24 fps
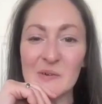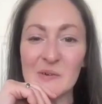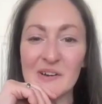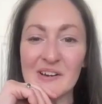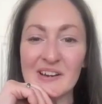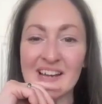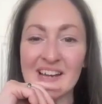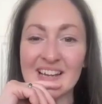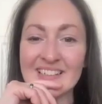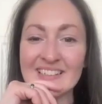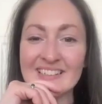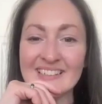What
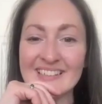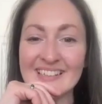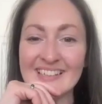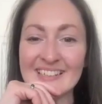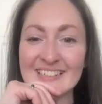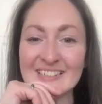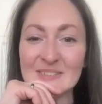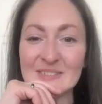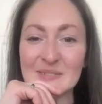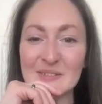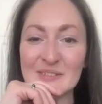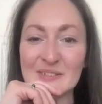kind of
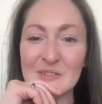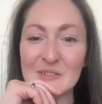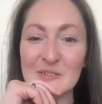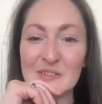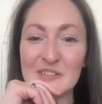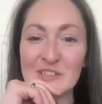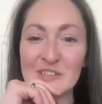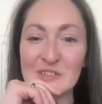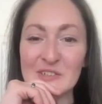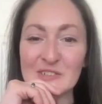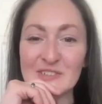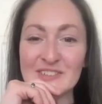things when you were
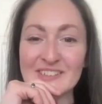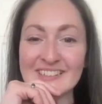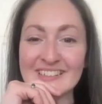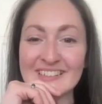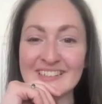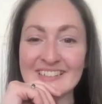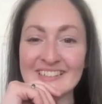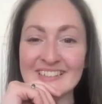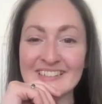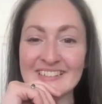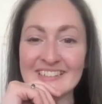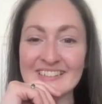
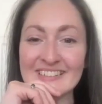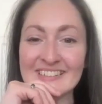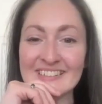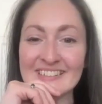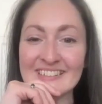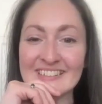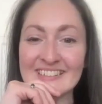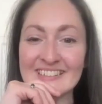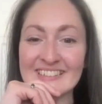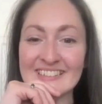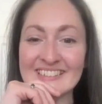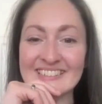younger
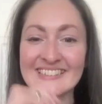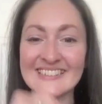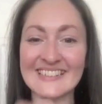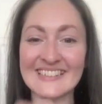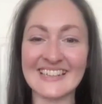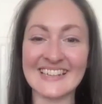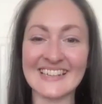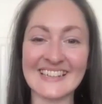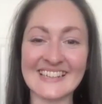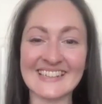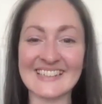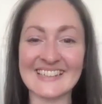did
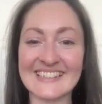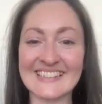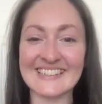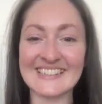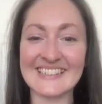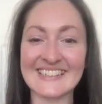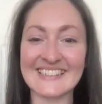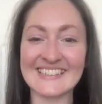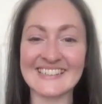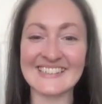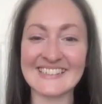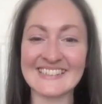tell
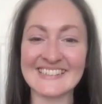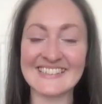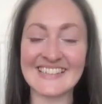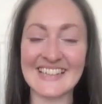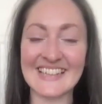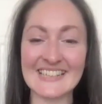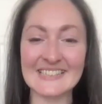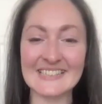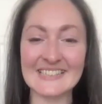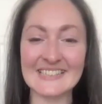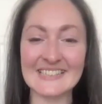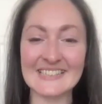
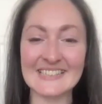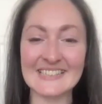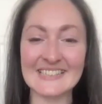us